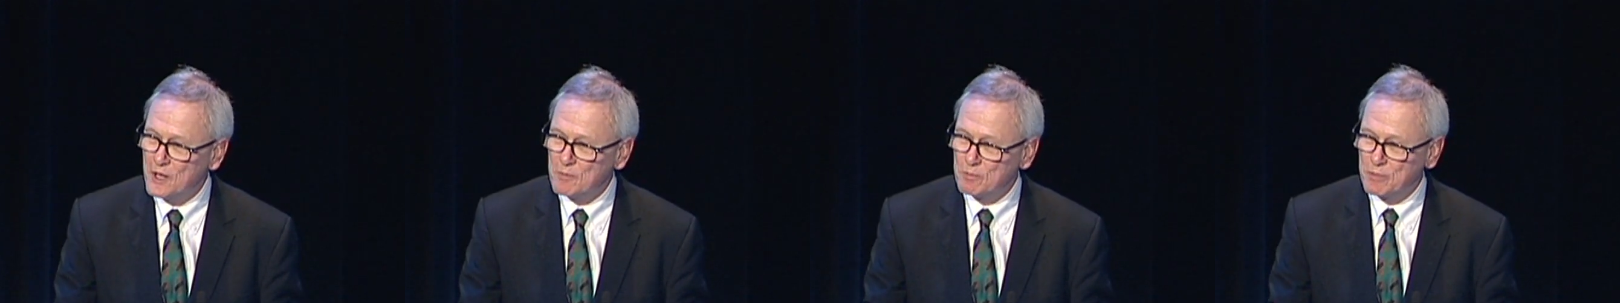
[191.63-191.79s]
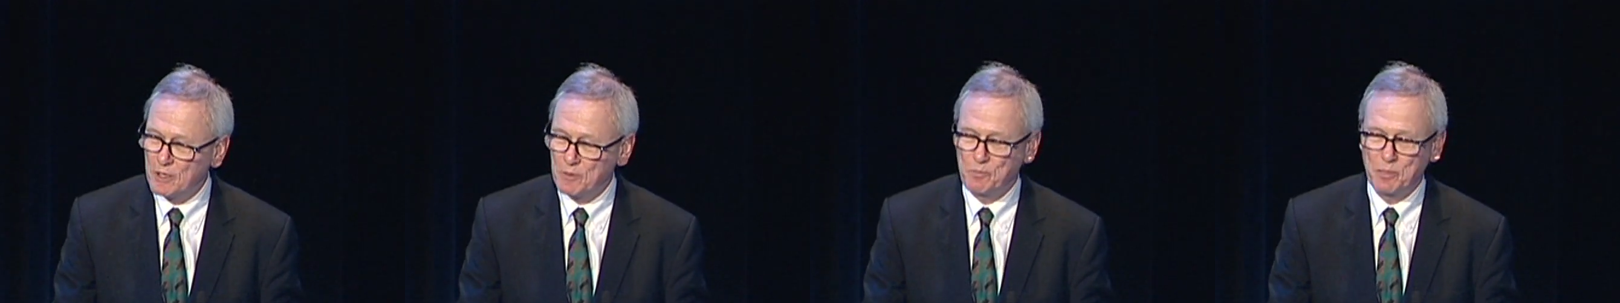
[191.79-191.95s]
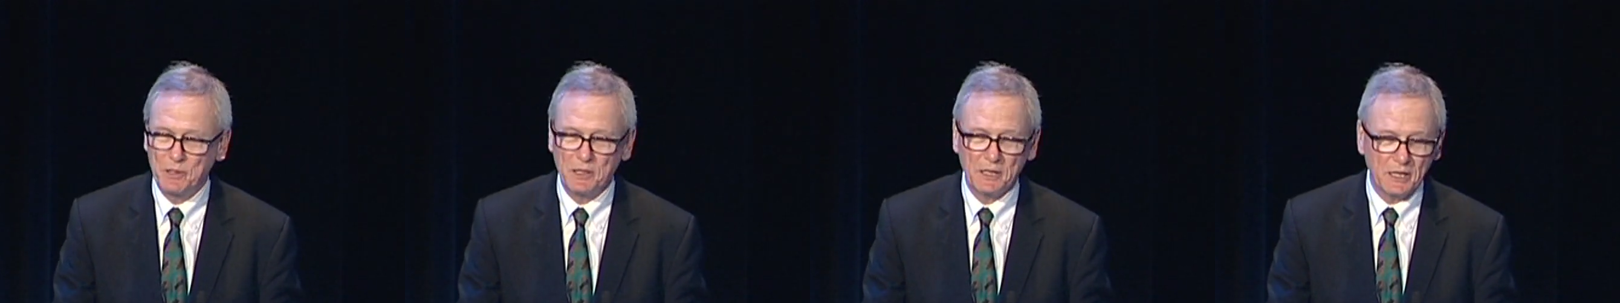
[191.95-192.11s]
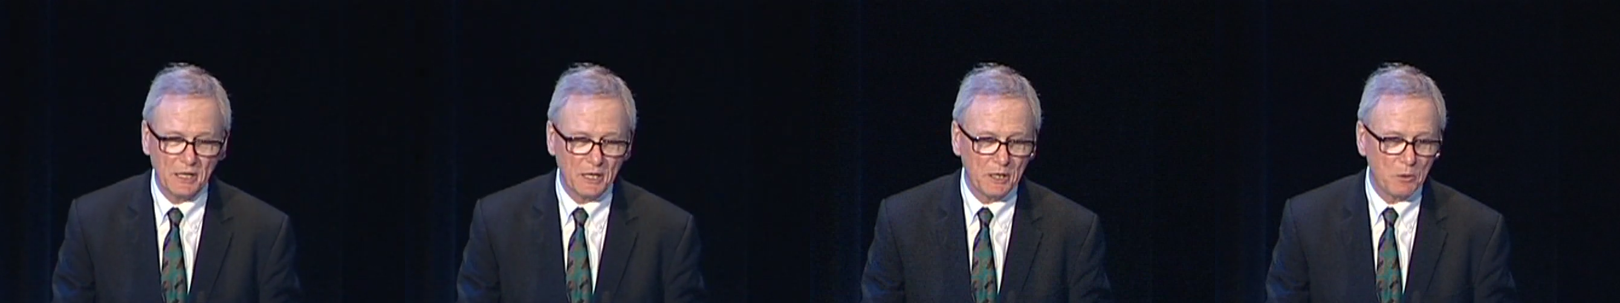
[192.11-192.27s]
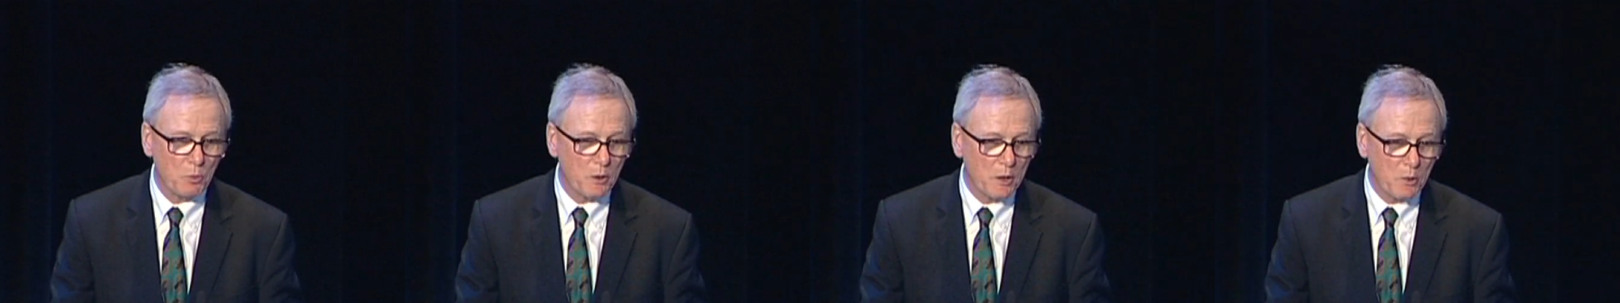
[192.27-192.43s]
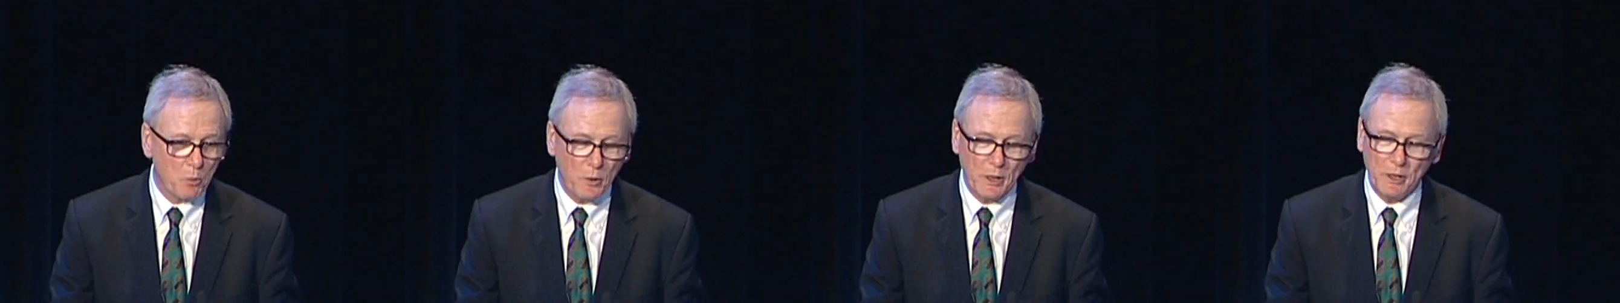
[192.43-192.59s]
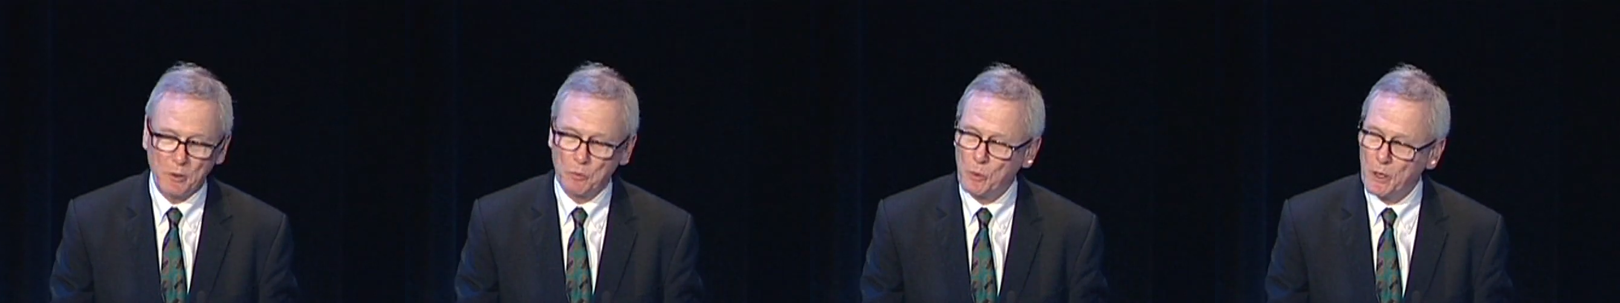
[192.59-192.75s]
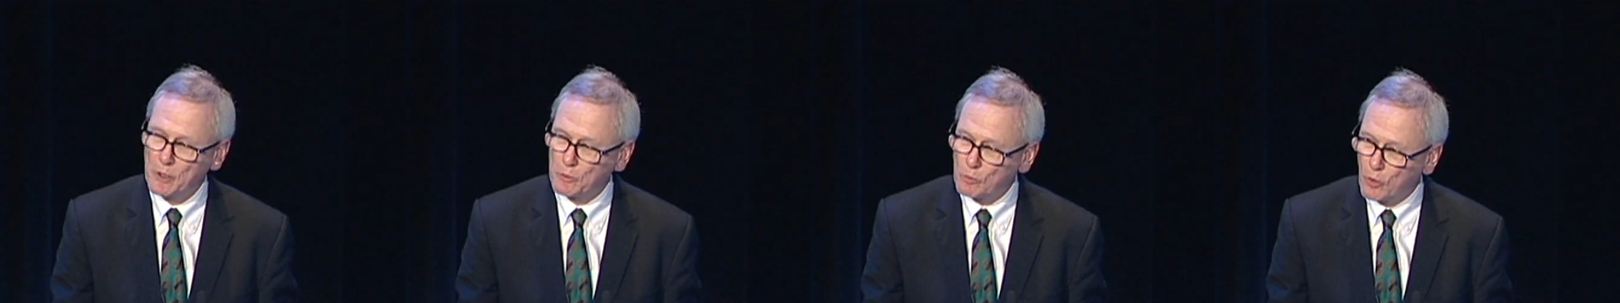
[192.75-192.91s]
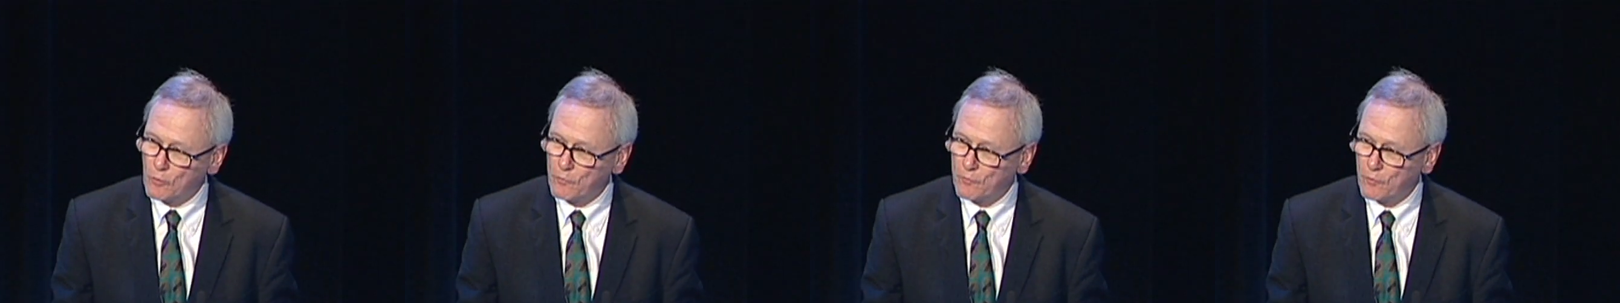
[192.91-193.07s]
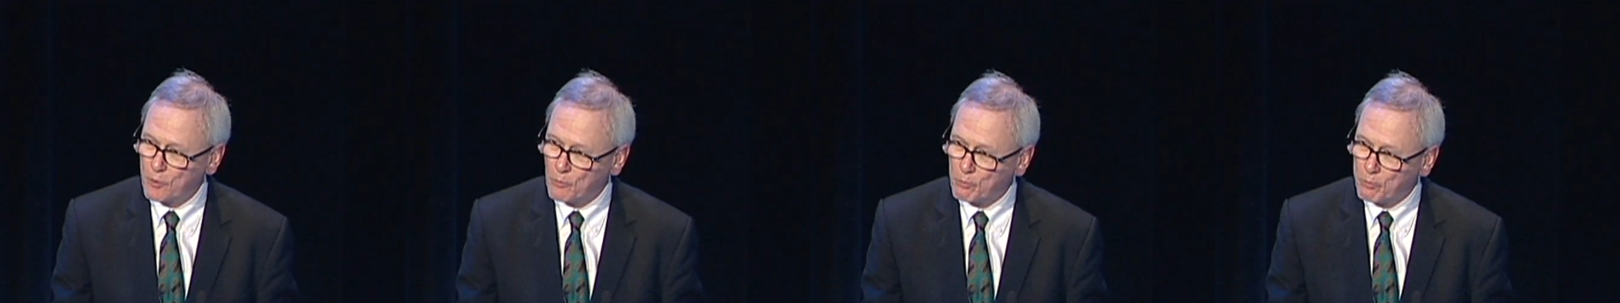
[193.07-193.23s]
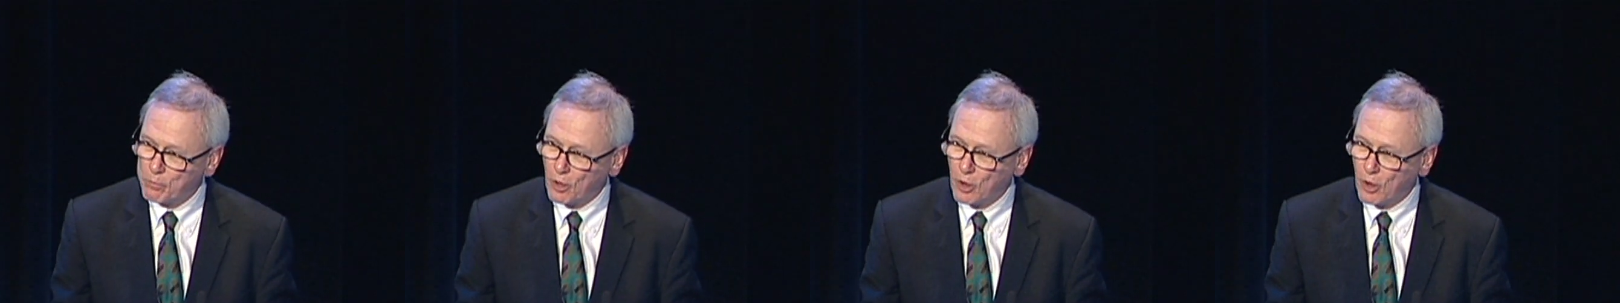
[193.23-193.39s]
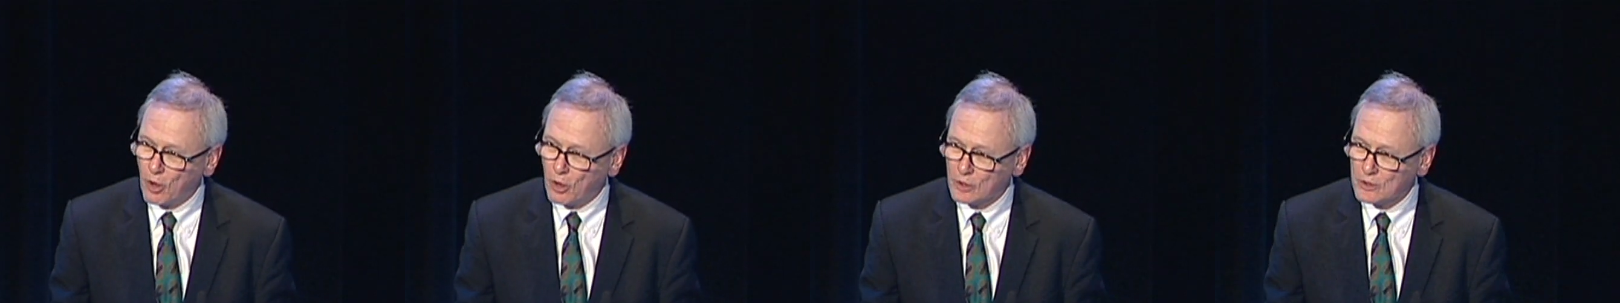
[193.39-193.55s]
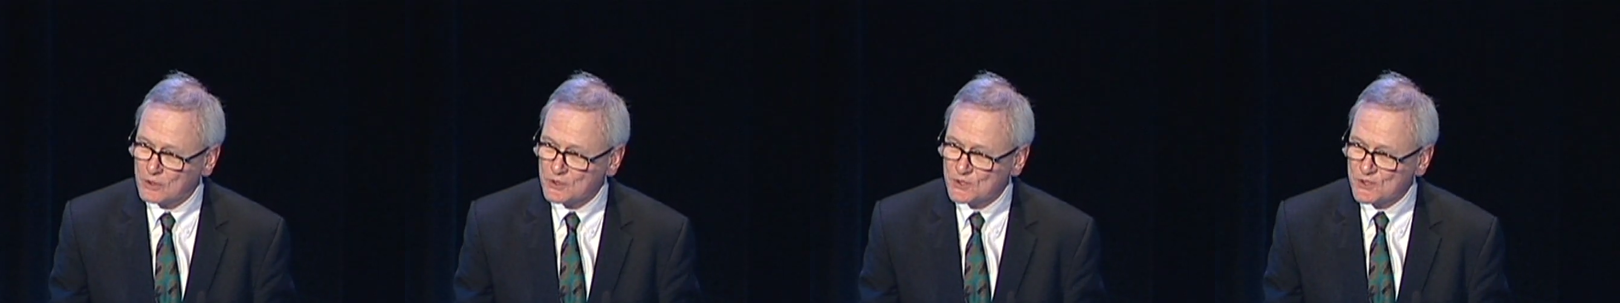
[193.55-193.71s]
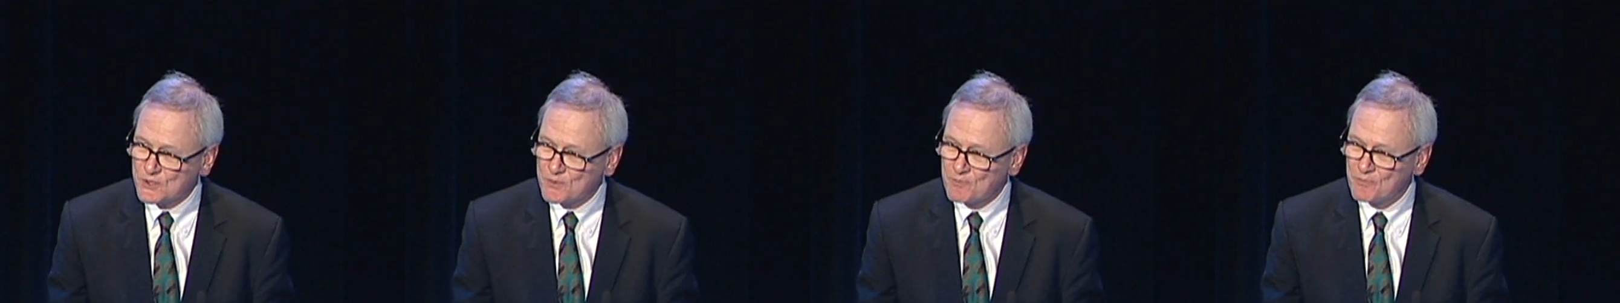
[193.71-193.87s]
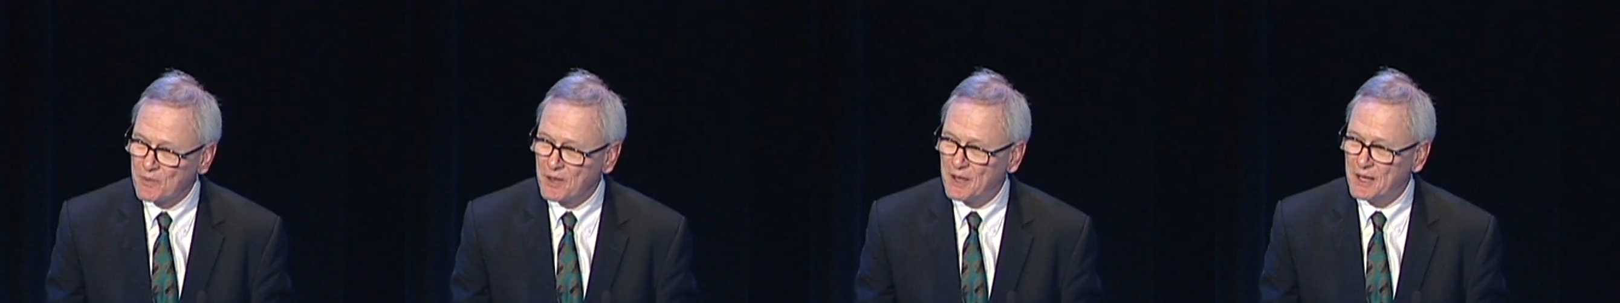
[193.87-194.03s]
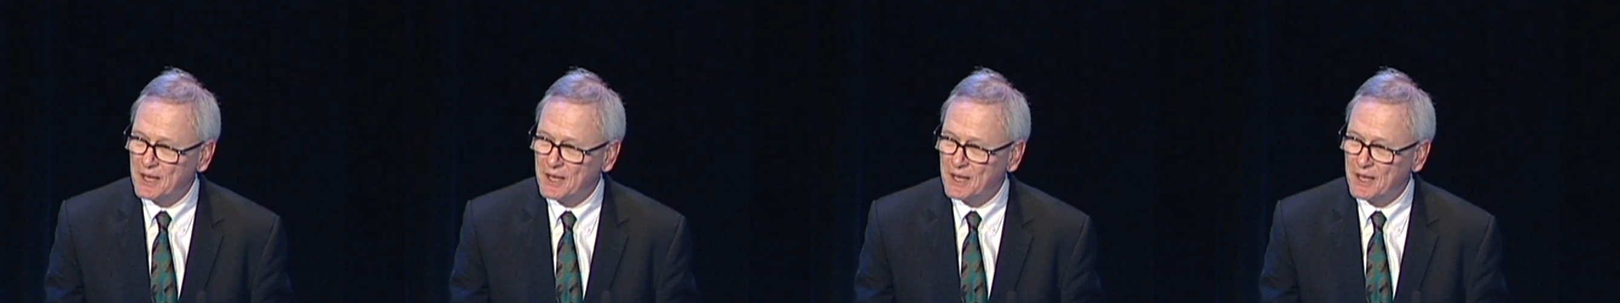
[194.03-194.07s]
but we're, we're, we're off the blocks.